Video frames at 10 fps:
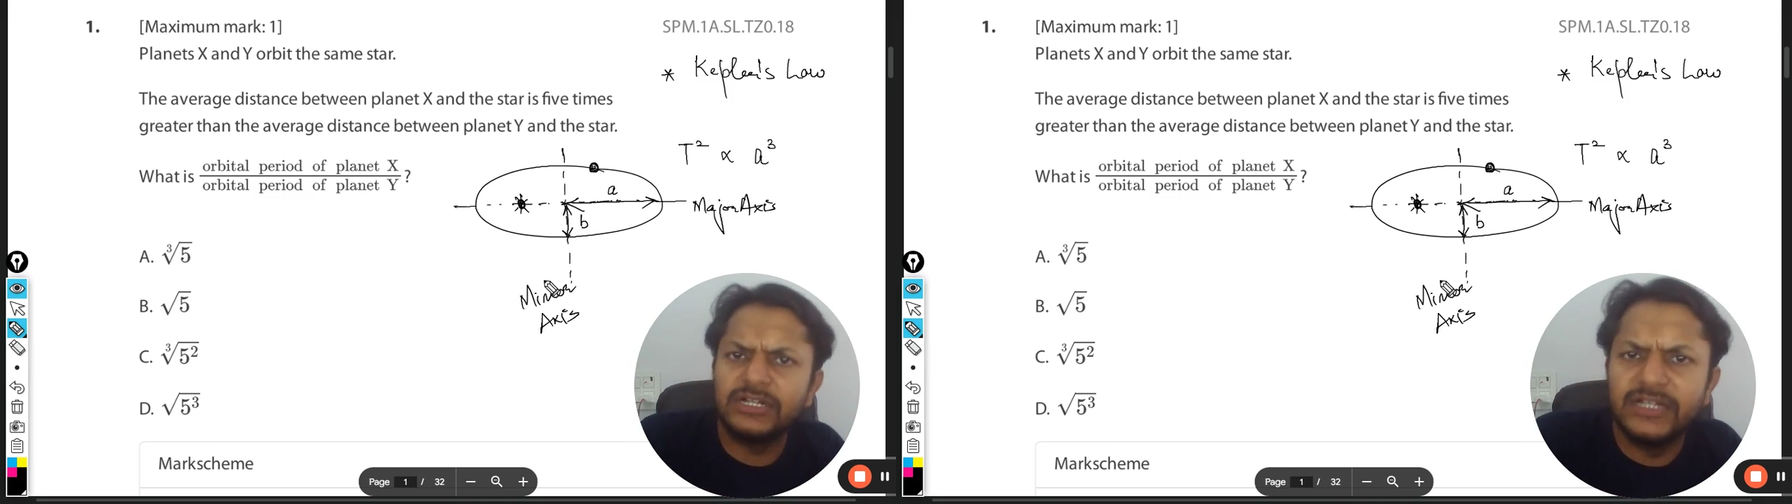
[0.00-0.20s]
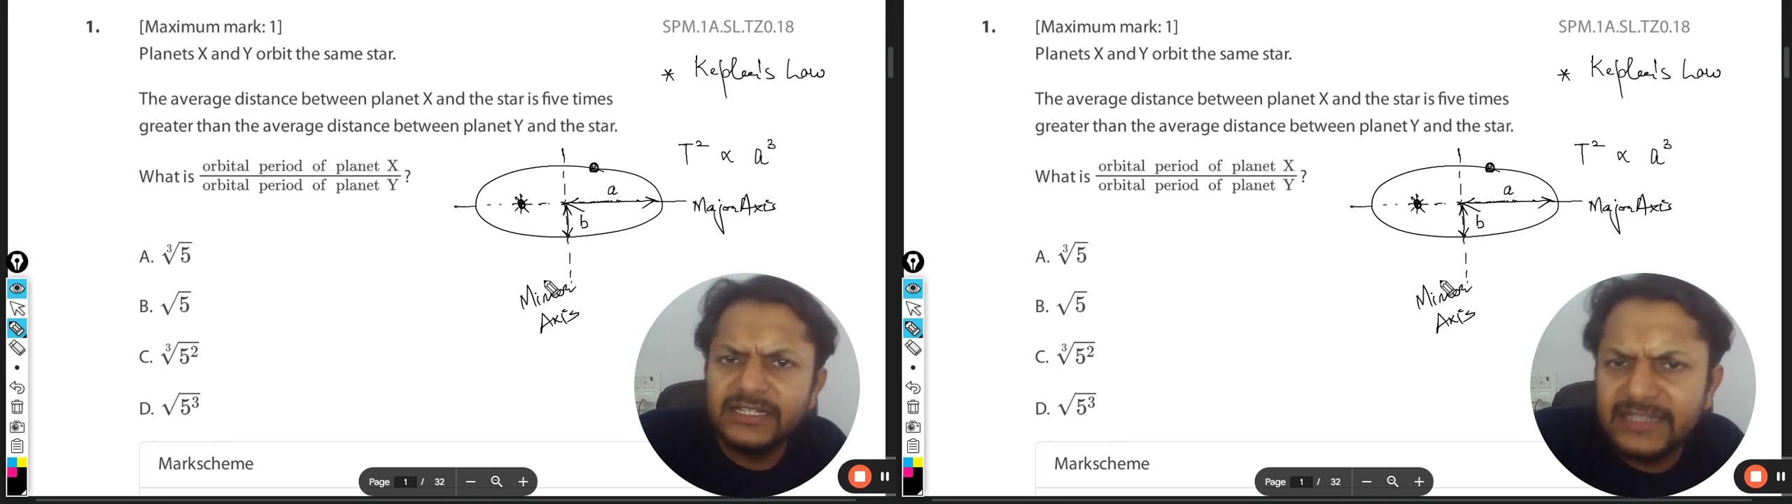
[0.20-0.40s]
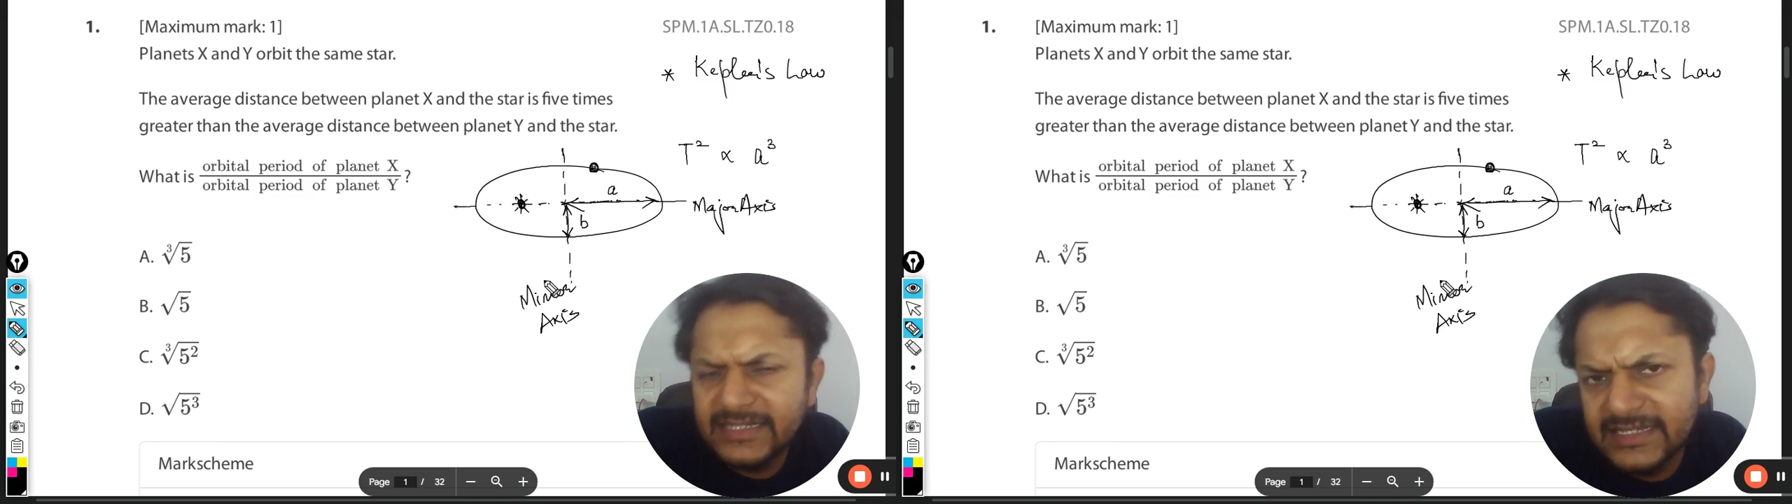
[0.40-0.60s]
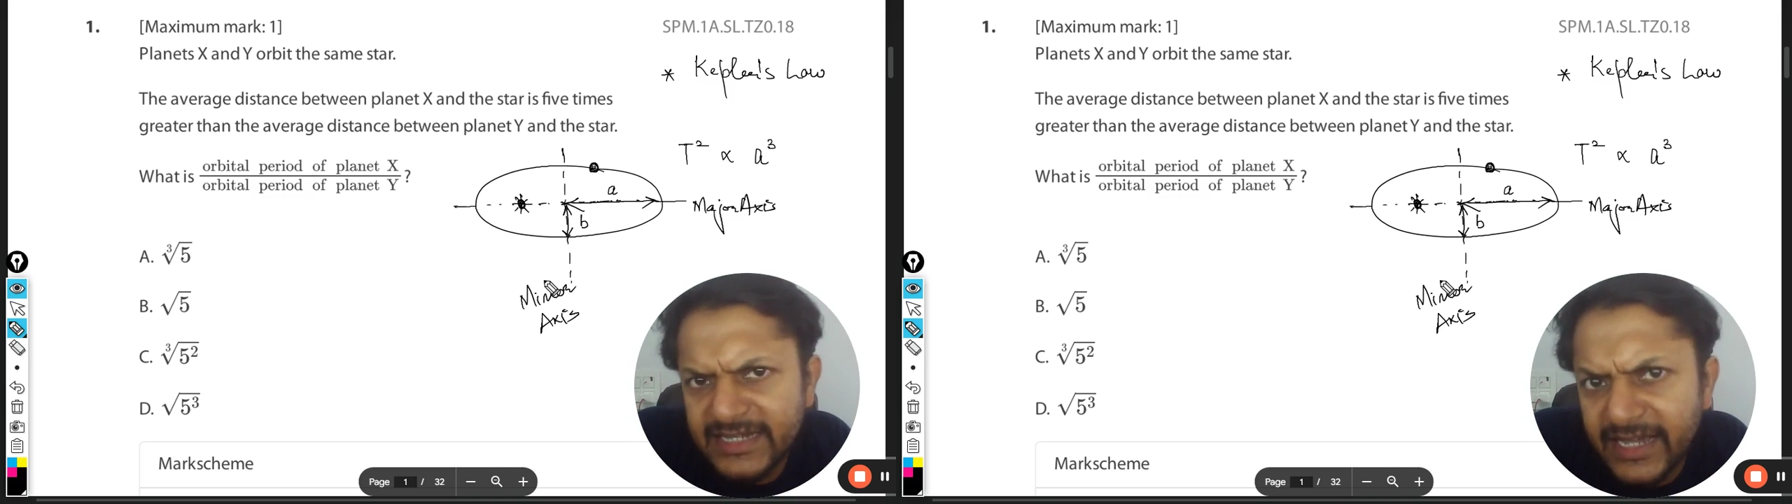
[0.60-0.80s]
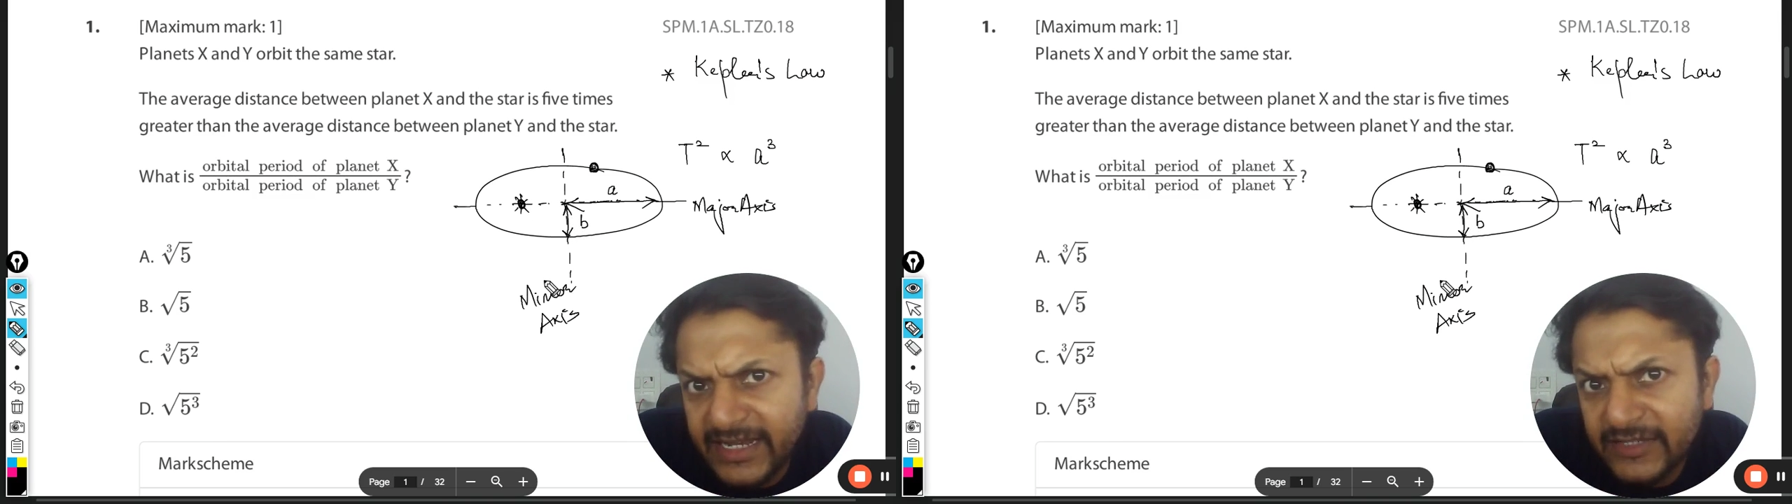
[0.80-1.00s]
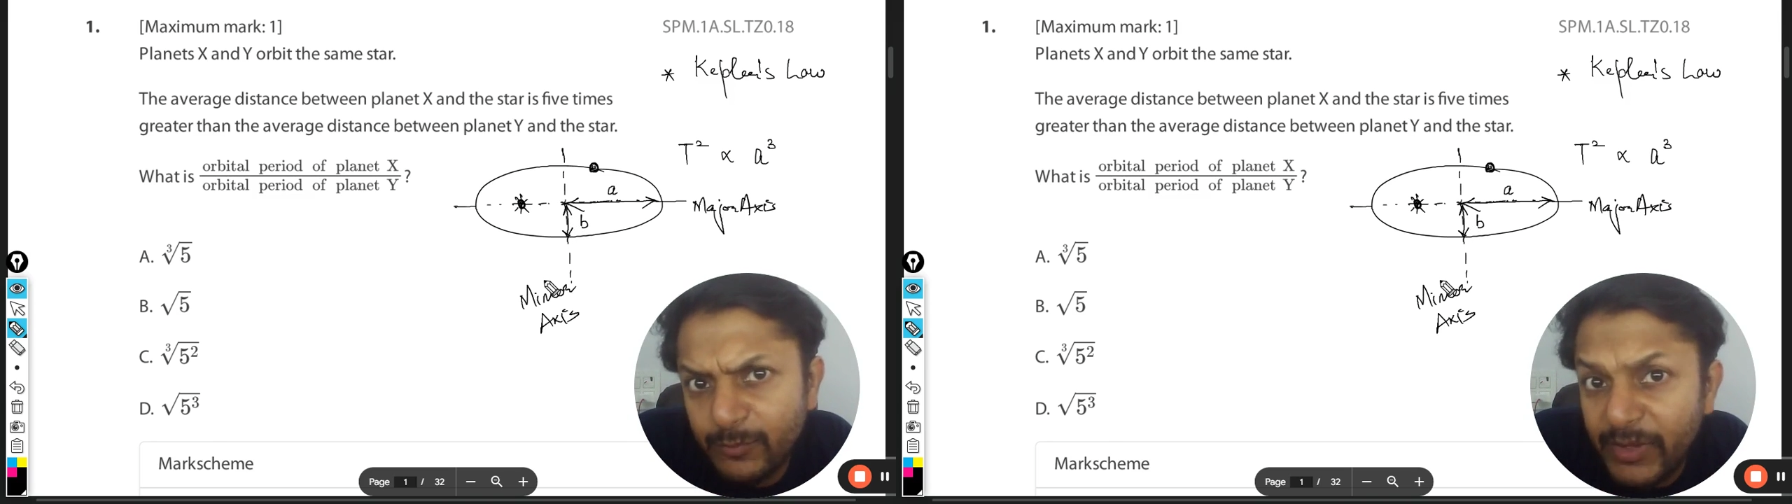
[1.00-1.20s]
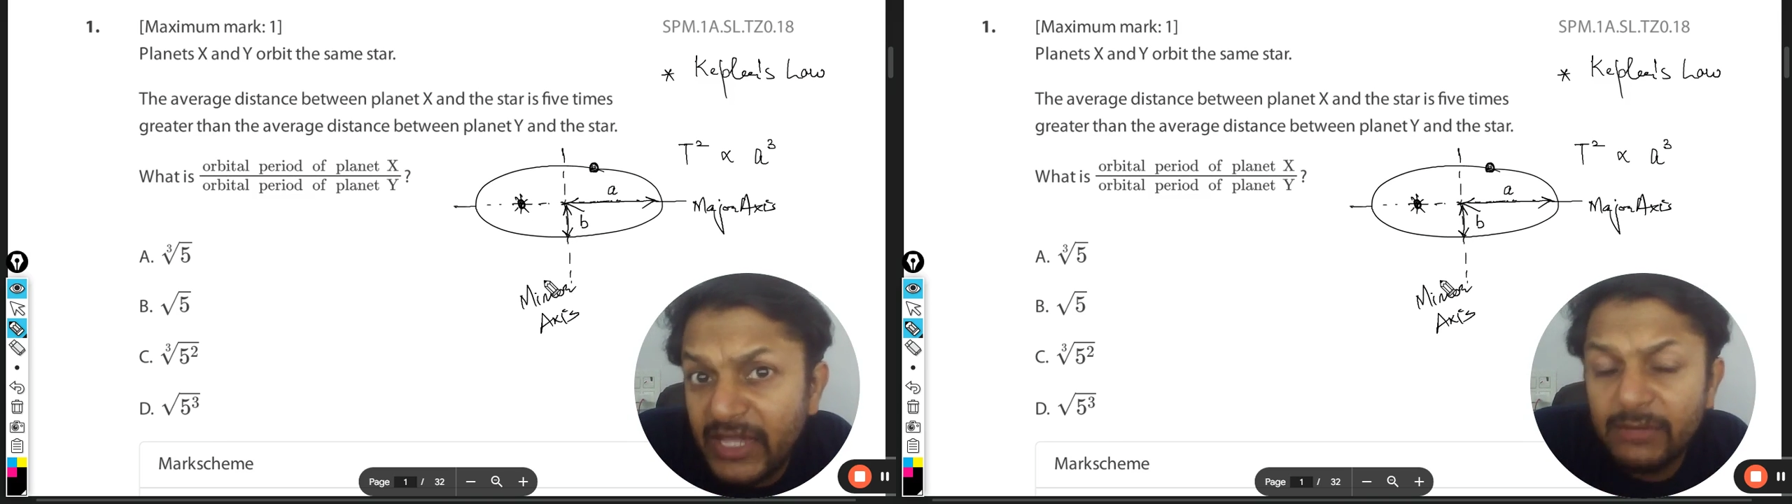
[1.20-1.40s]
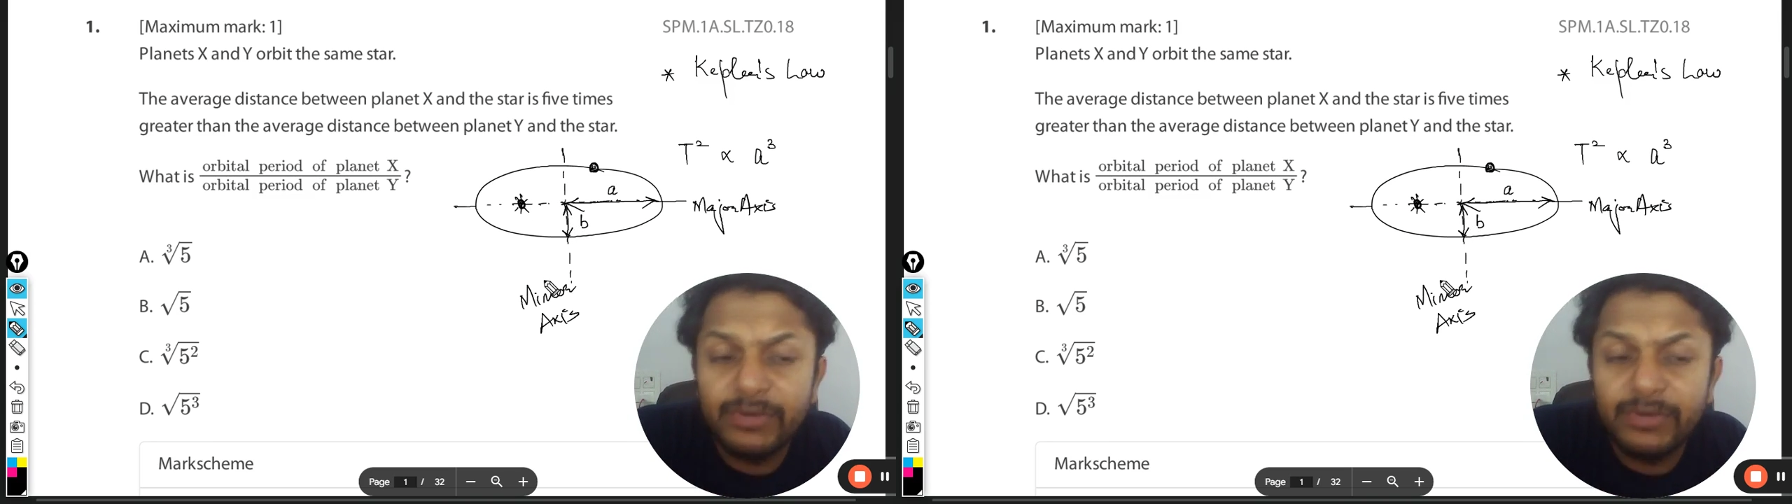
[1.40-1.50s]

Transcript: distance is taken as B,